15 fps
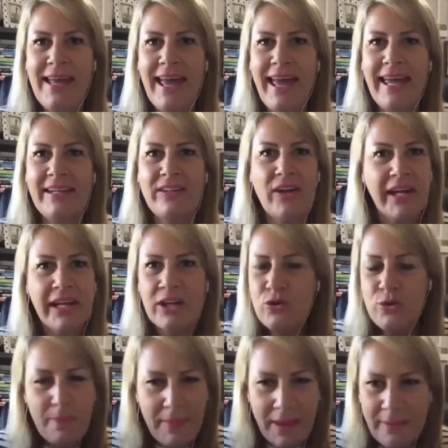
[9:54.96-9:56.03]
and I can
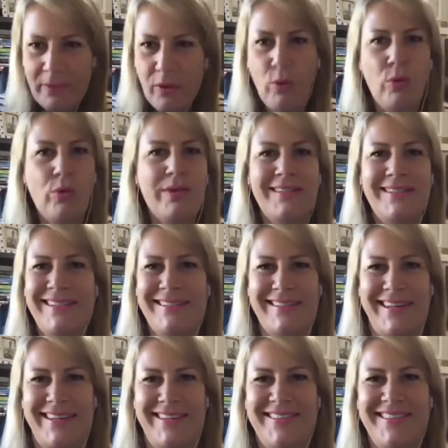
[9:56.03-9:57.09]
remember all the
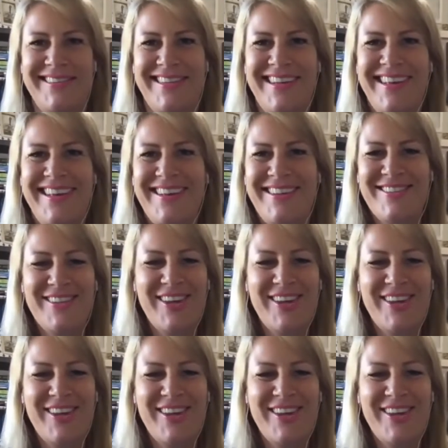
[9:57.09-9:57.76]
details. So